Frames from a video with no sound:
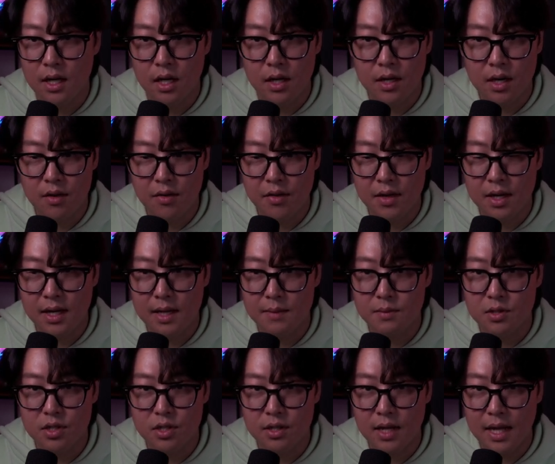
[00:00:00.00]
Another thing, I'm
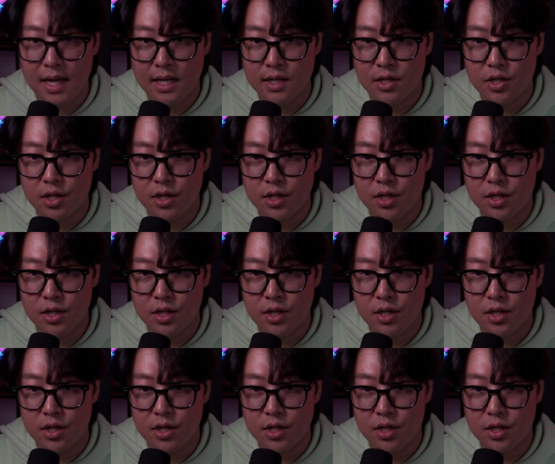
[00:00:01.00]
just going to end